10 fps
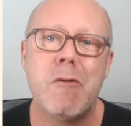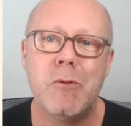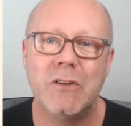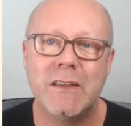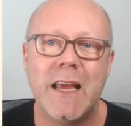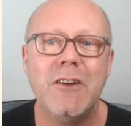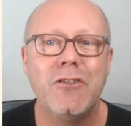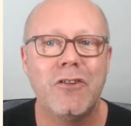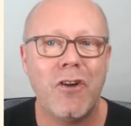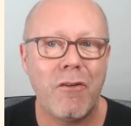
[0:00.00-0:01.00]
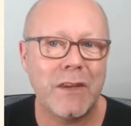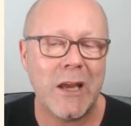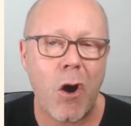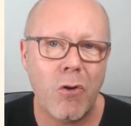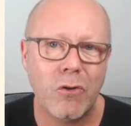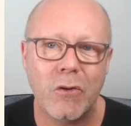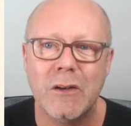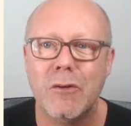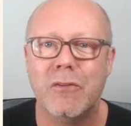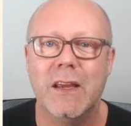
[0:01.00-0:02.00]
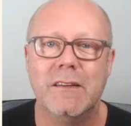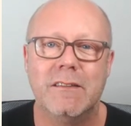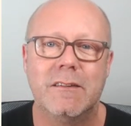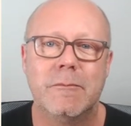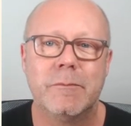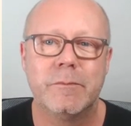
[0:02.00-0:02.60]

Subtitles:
representation of the audio interface.